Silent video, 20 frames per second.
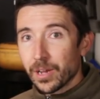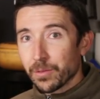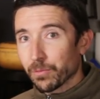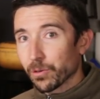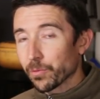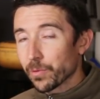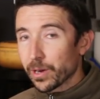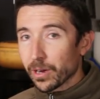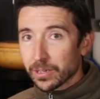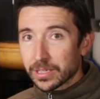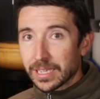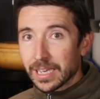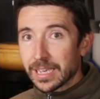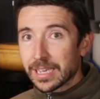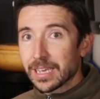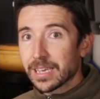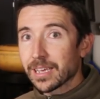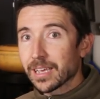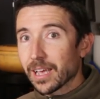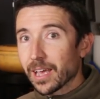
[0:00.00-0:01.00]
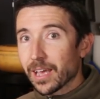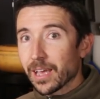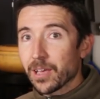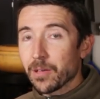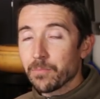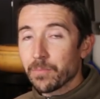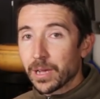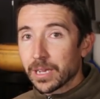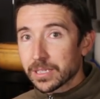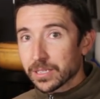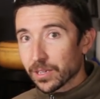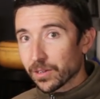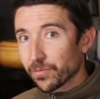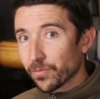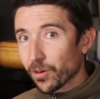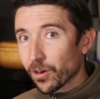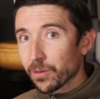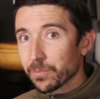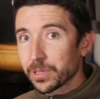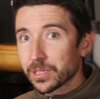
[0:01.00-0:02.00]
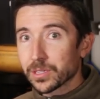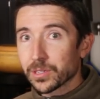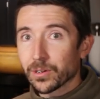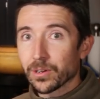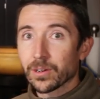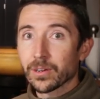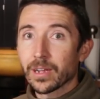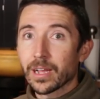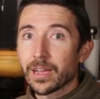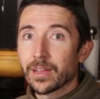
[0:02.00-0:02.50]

where we are taking a basic varminter